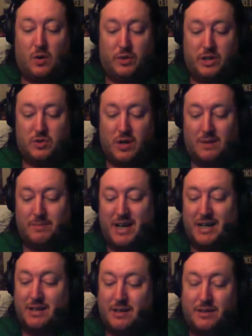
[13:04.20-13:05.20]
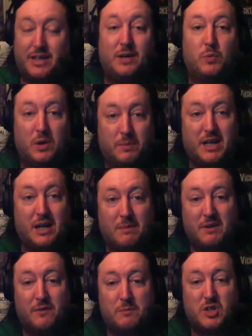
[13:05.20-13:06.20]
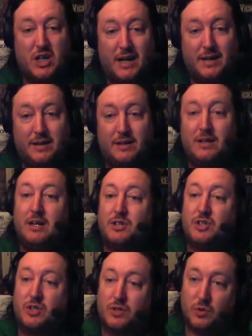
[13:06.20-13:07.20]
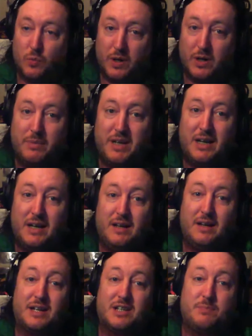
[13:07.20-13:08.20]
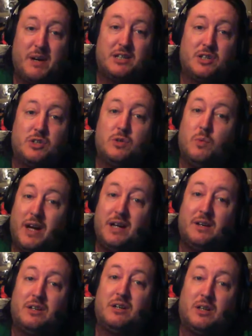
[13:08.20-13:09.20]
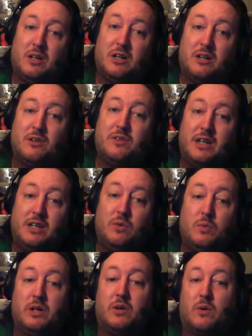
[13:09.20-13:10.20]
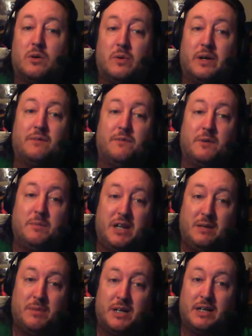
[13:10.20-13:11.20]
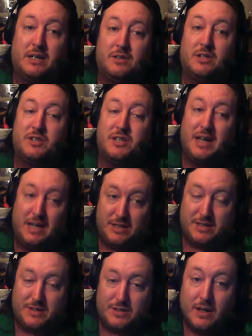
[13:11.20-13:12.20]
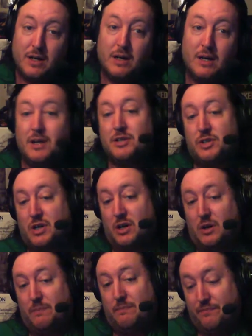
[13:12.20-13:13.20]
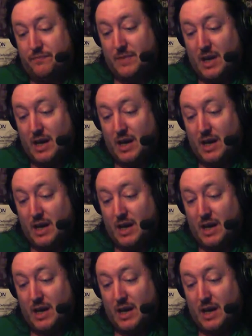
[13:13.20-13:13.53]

The only drawback, they will be coming from China, so you will be expecting to wait a little longer than you would ordering from anybody in the States. So,